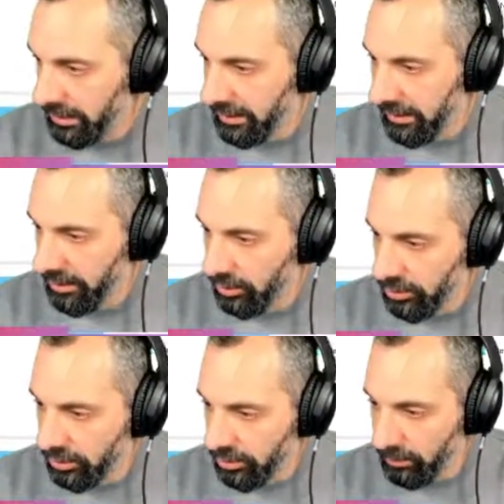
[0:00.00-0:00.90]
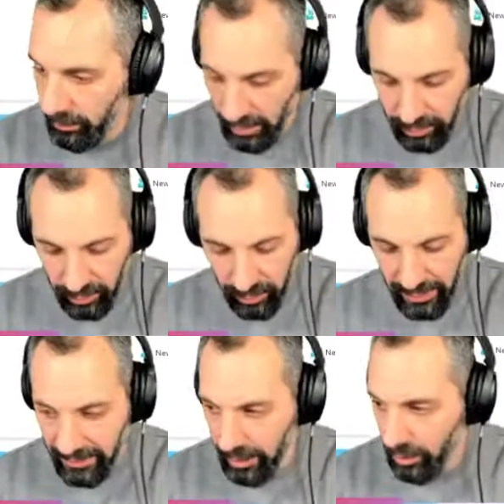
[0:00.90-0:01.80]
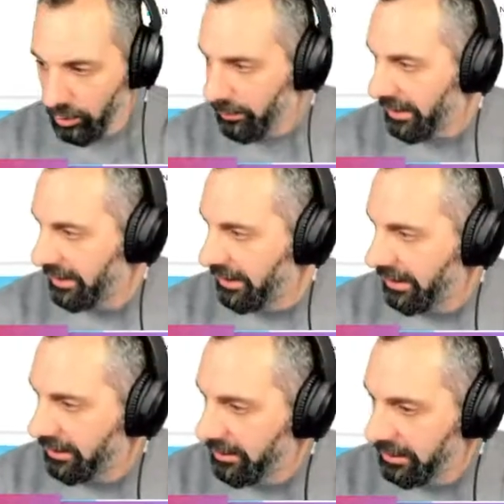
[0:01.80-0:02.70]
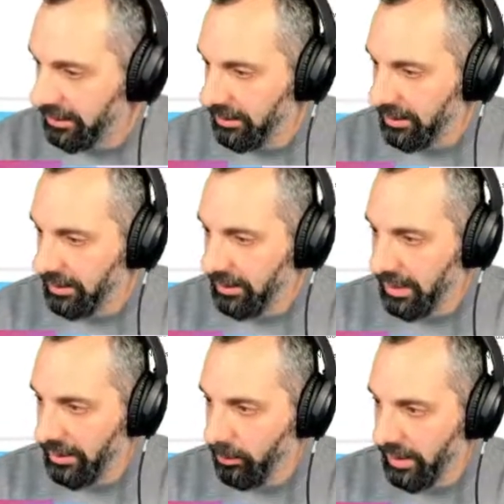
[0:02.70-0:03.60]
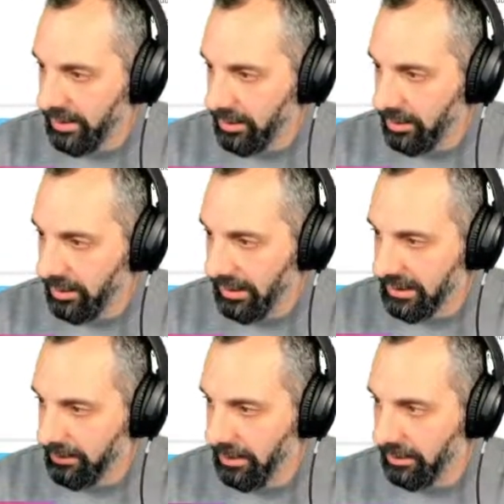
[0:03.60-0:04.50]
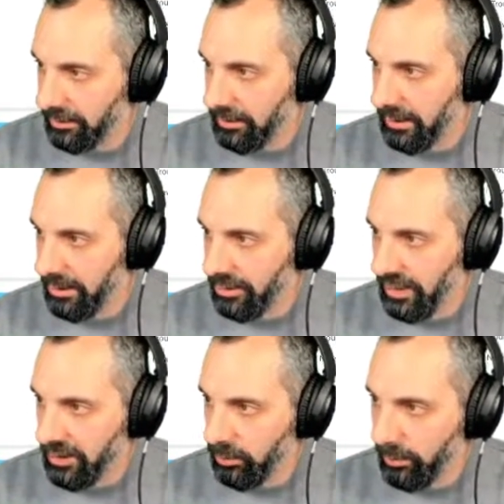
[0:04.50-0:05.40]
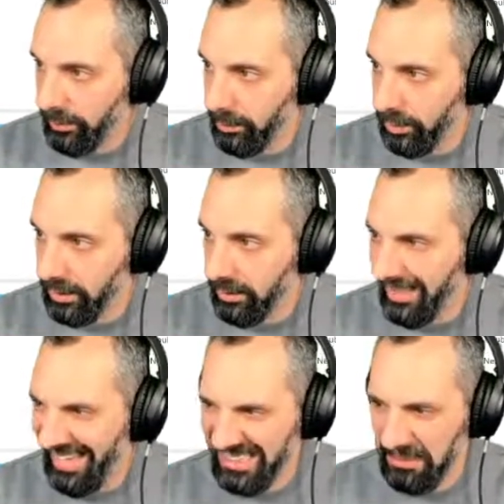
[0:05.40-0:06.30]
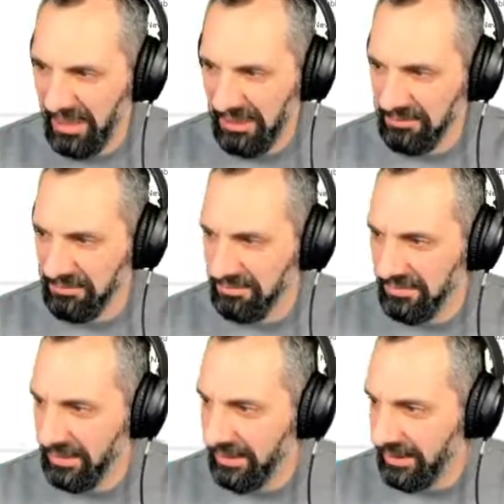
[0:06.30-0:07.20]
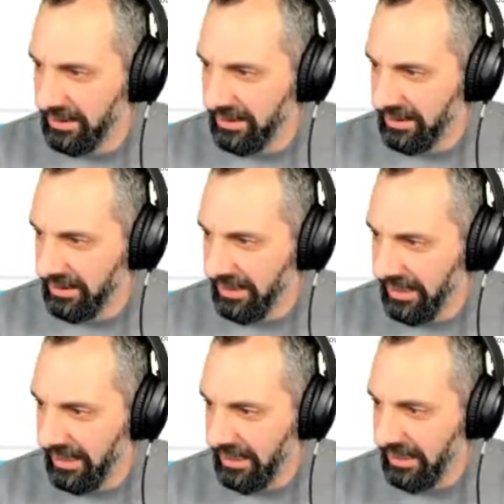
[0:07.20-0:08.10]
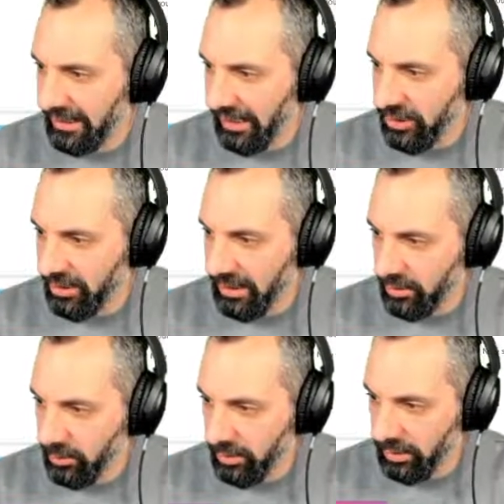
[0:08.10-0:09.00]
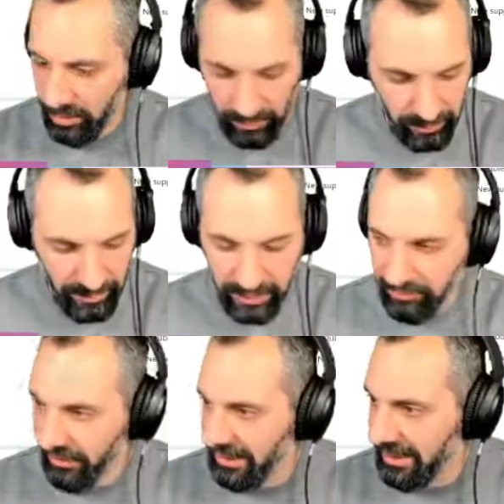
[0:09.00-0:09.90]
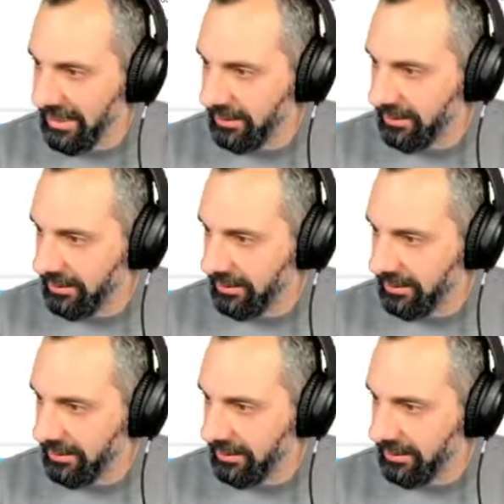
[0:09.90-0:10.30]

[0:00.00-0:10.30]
And then you also need to make sure you add a comma at the end. Otherwise our XML, our JSON will be broken. XML. And indentation doesn't work, so let's fix that.